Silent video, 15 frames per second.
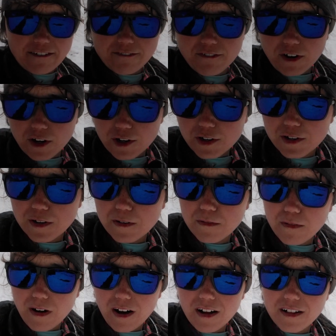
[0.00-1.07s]
a vertical
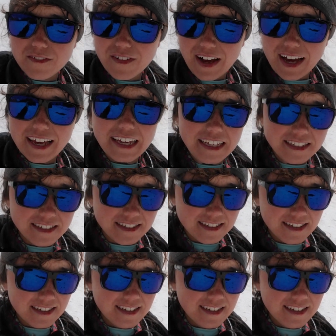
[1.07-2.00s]
wall of ice.